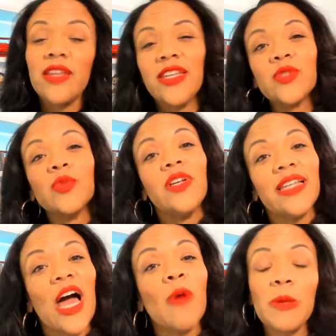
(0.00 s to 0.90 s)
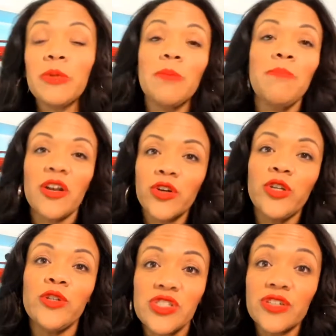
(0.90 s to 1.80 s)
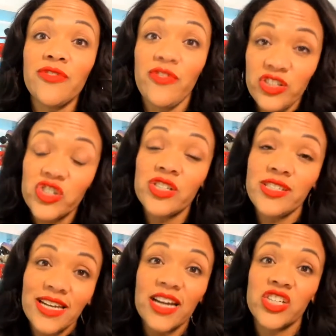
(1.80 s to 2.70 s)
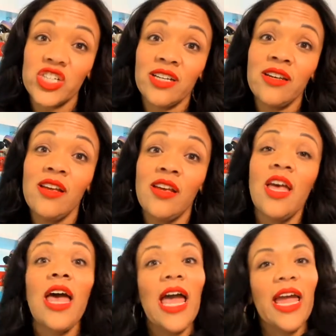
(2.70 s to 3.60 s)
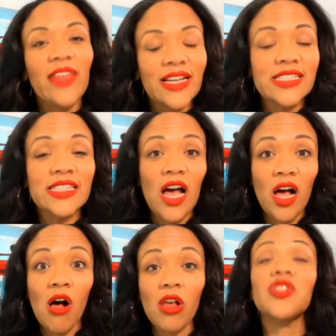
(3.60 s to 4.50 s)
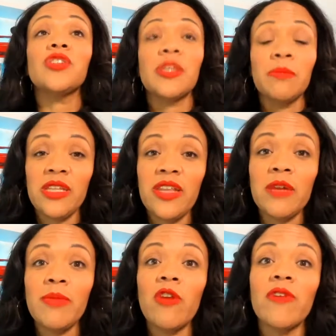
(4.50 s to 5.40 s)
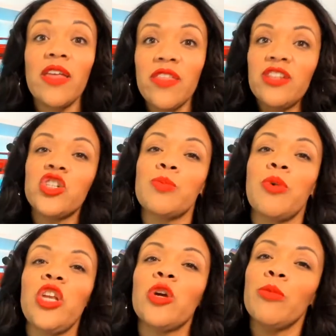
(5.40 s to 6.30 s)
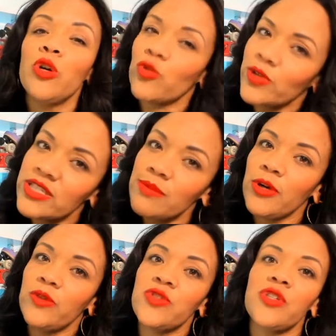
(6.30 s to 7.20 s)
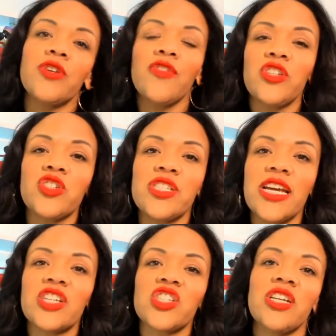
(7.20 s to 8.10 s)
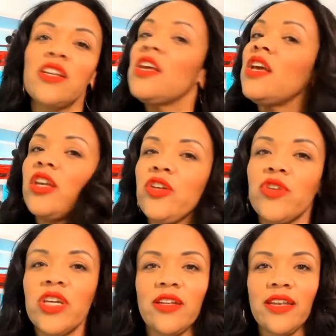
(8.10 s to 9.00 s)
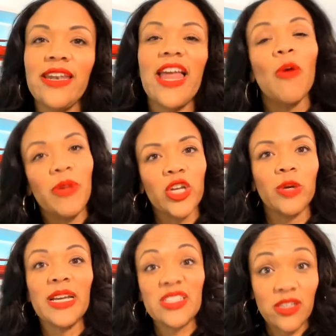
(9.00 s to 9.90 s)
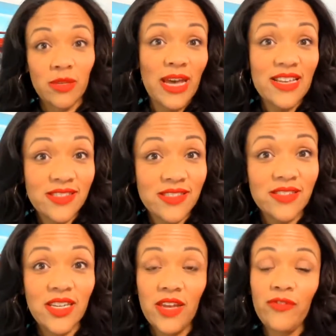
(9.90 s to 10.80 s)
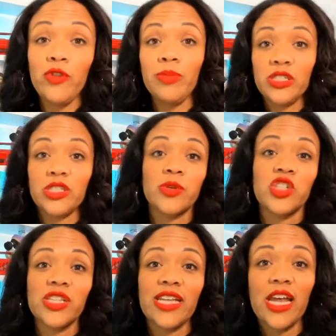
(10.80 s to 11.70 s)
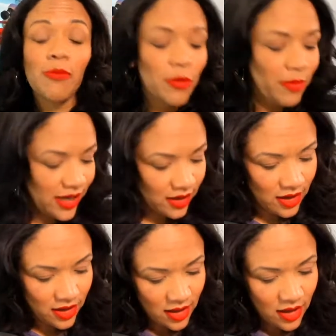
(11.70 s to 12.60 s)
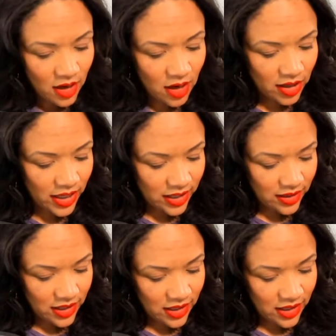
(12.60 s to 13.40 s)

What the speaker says: This will allow people to better use their featured section. And that's also something to think about. Rather than just putting your most recent post in your featured section, you can now pick your best of the best if you've been switching that up a bit. All right.